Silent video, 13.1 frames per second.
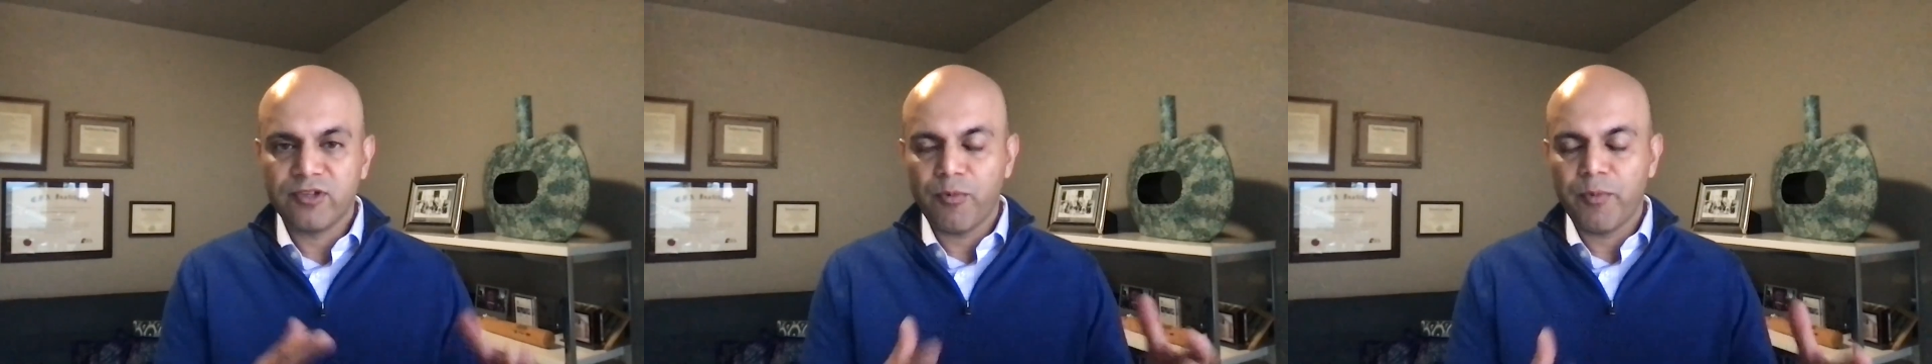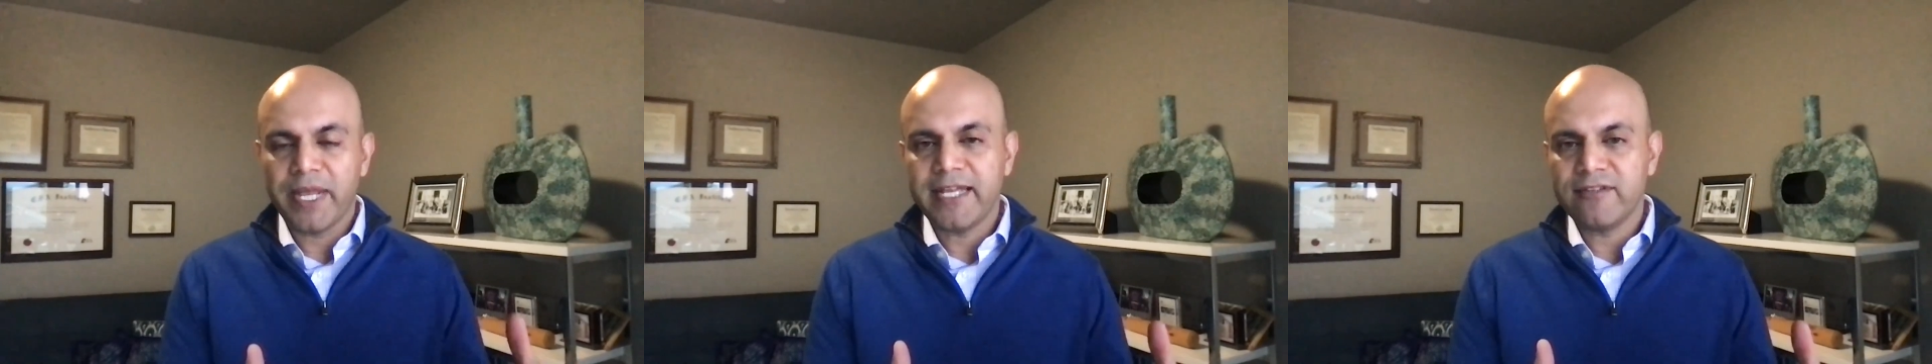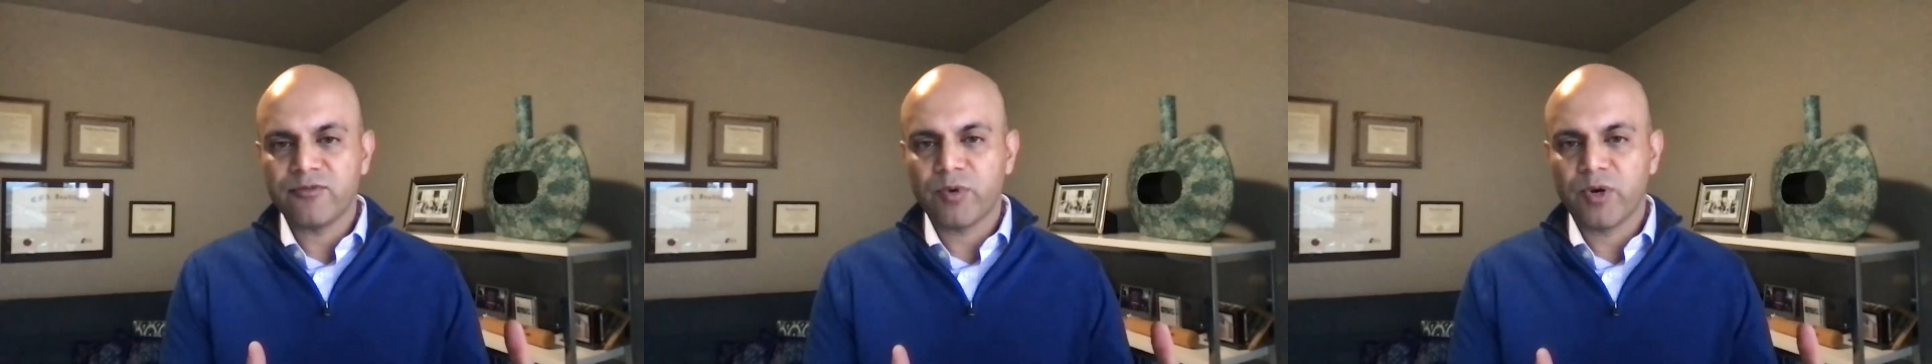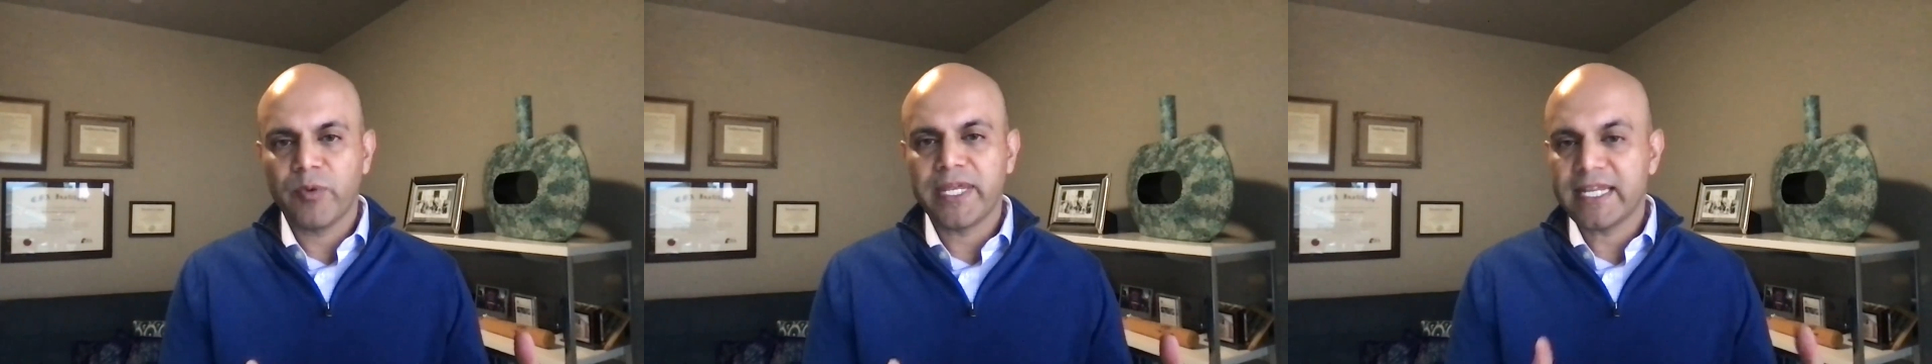domains
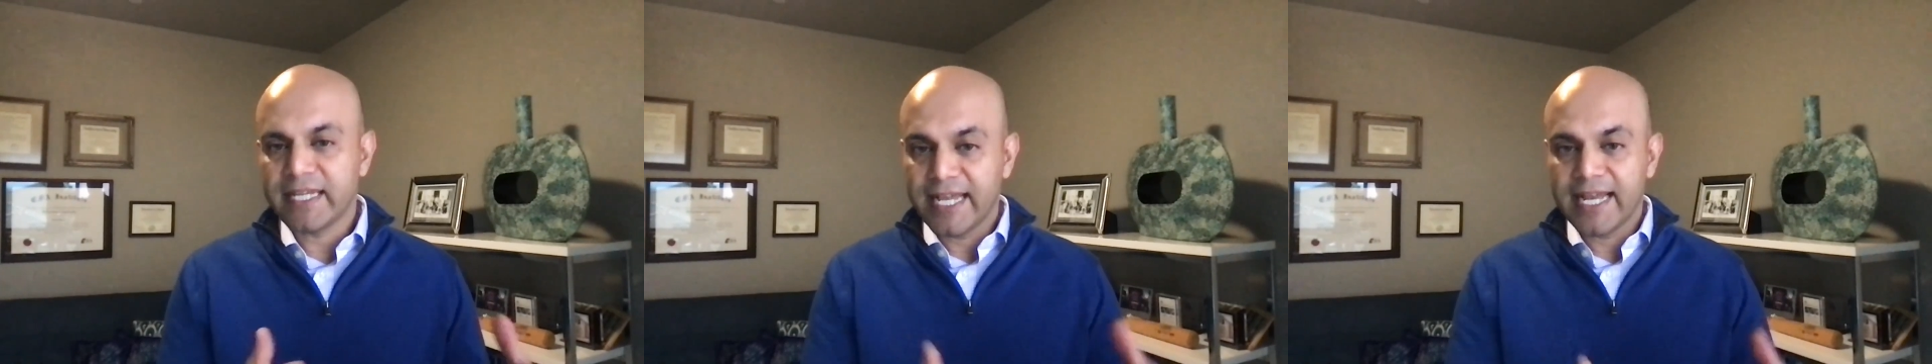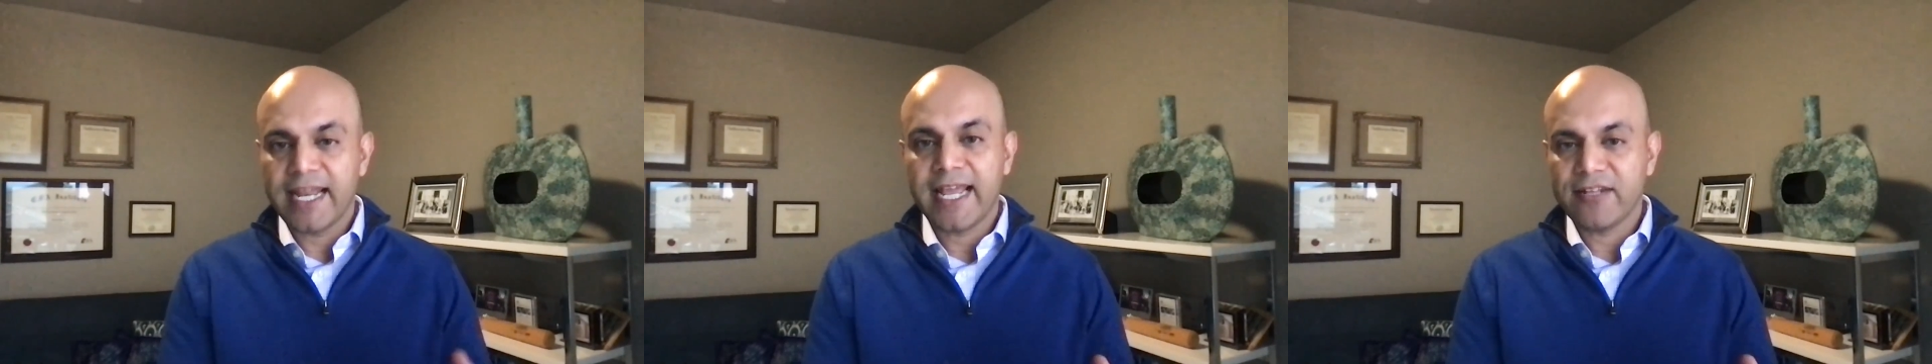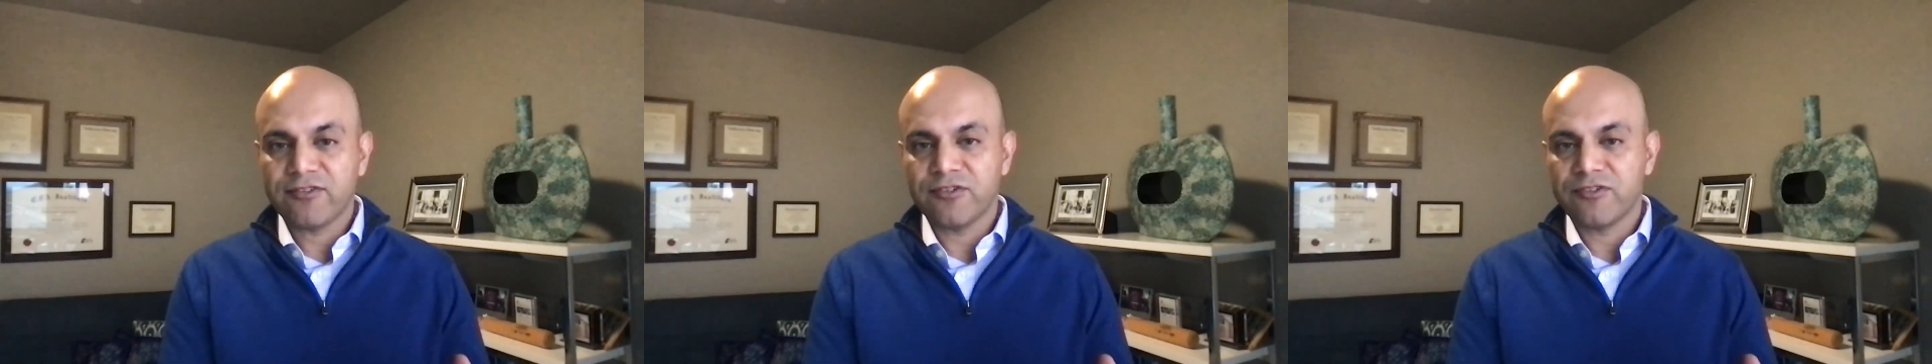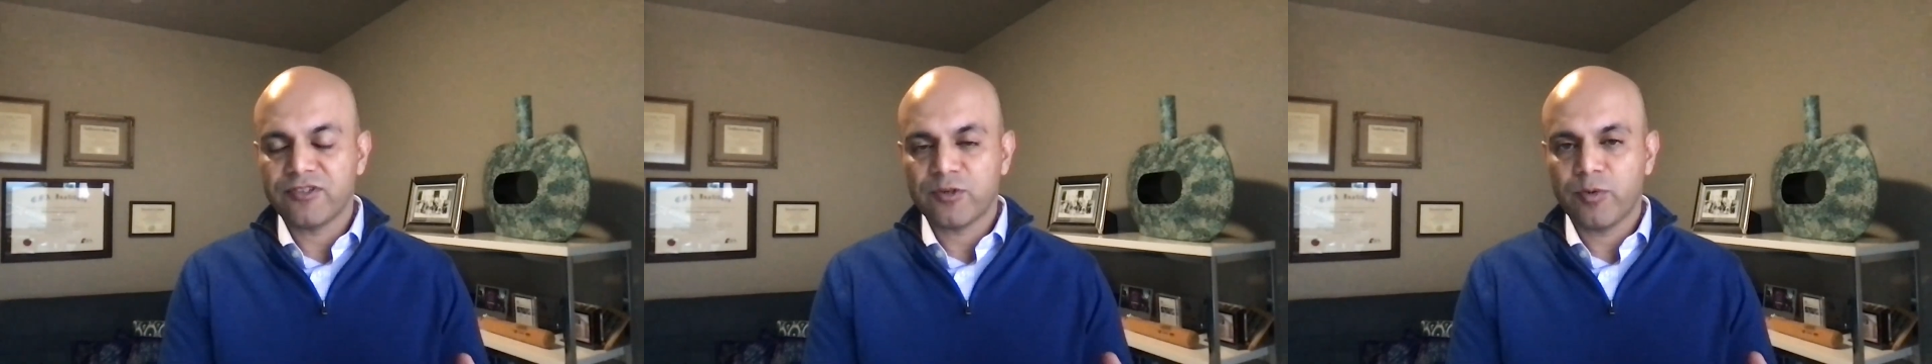where we can get
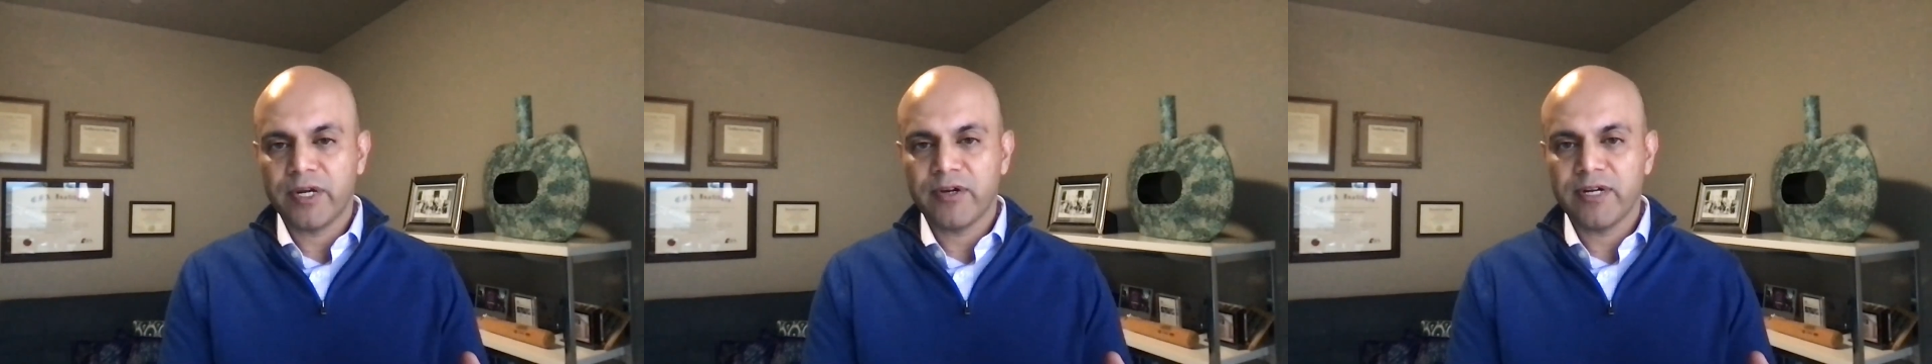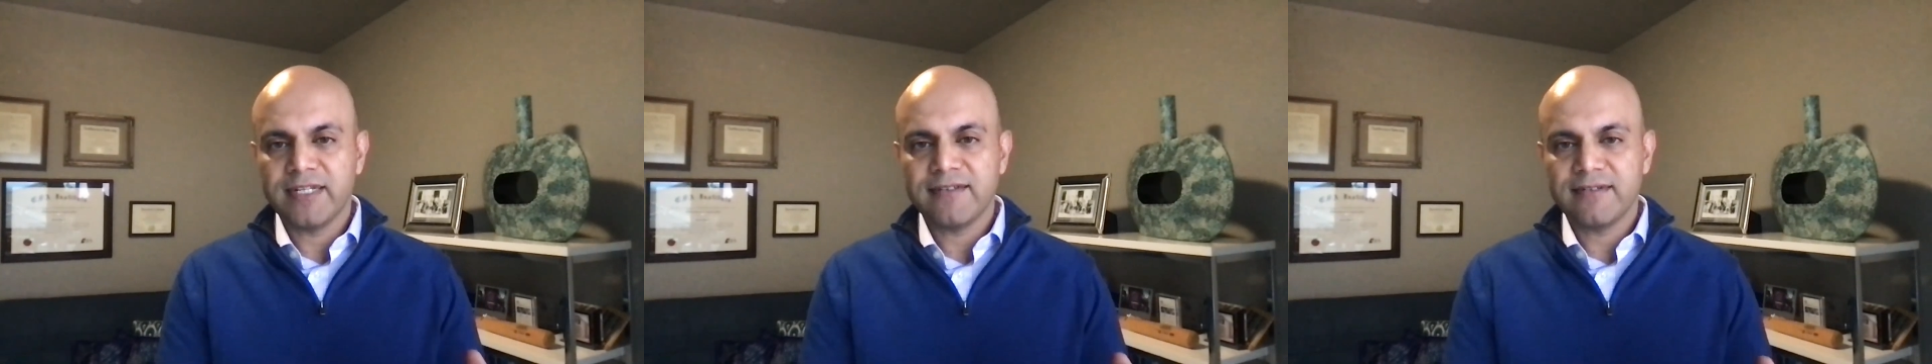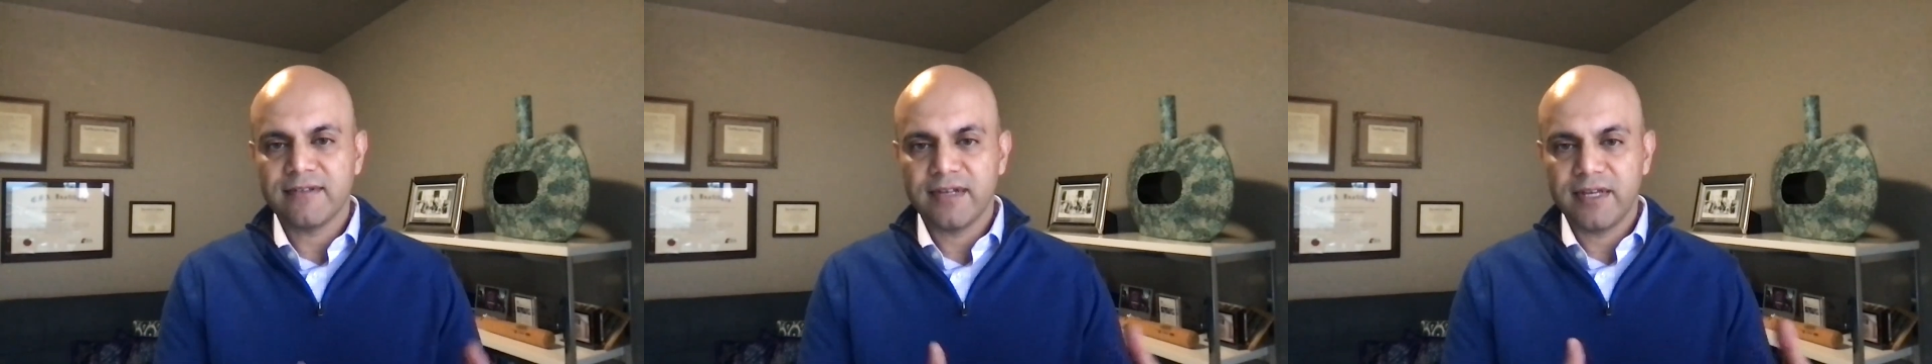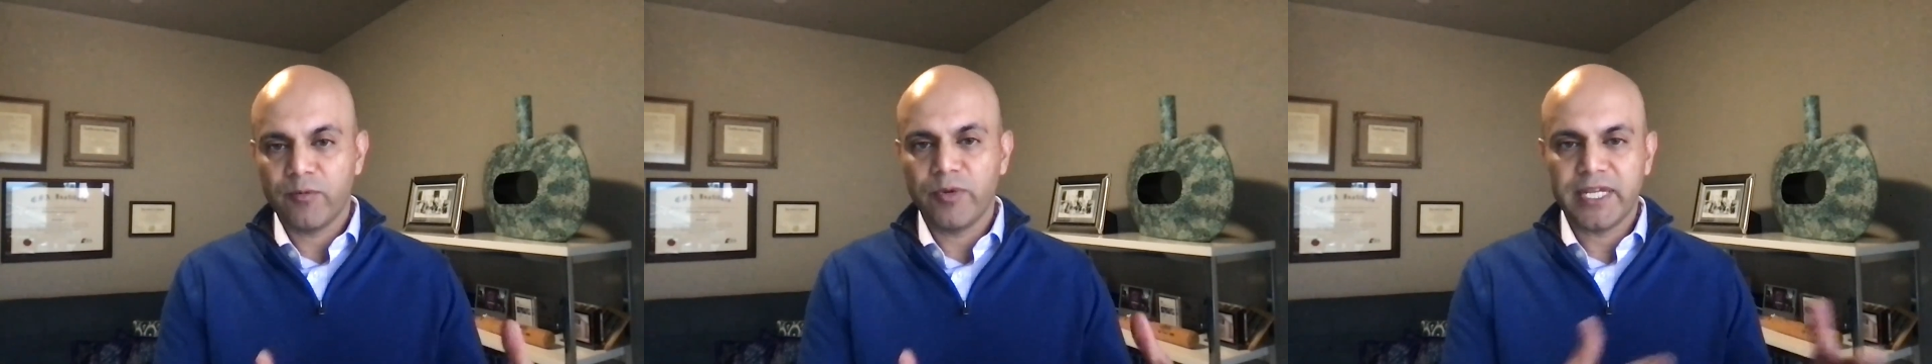answers to queries,
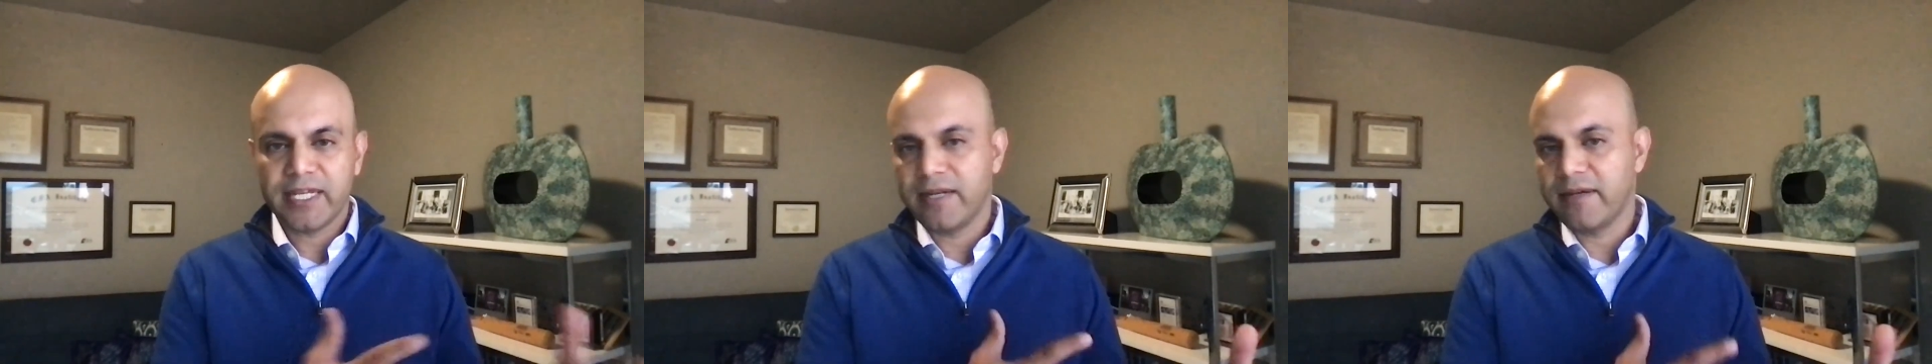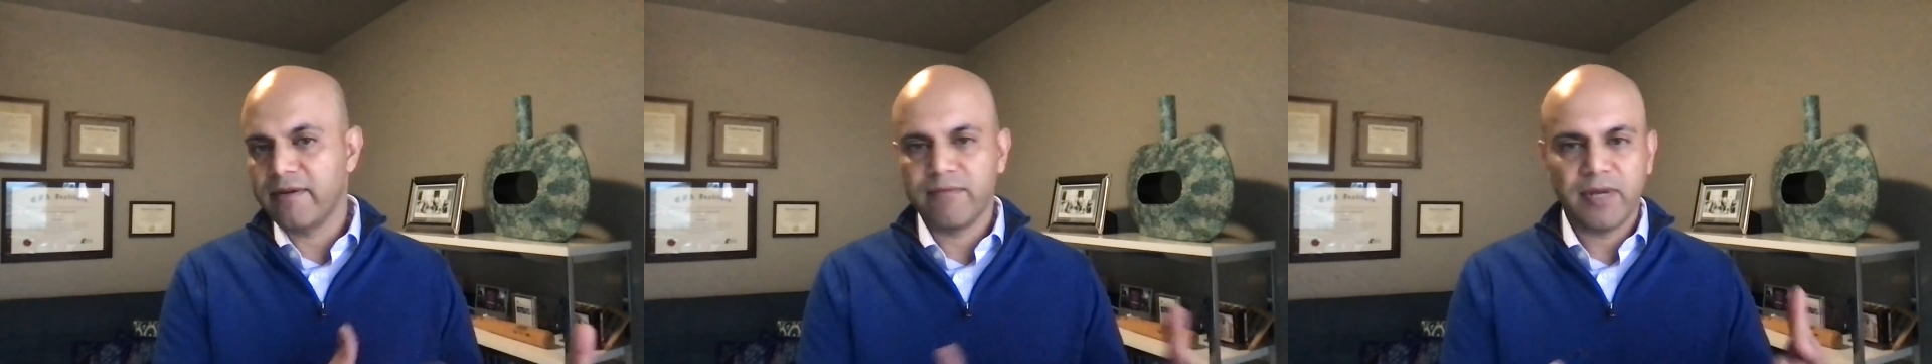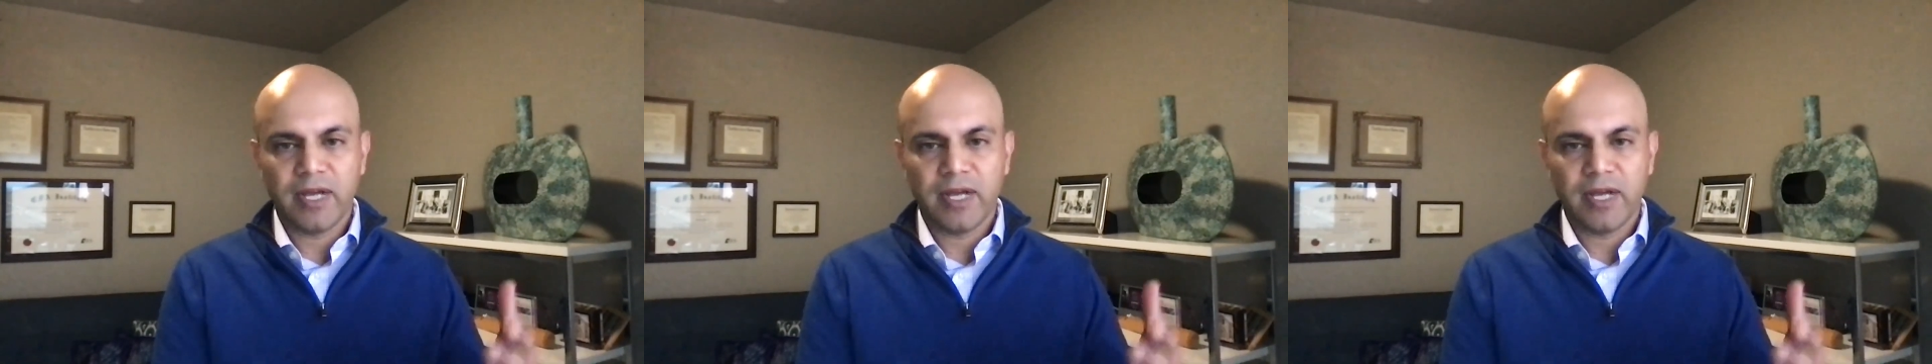and we can,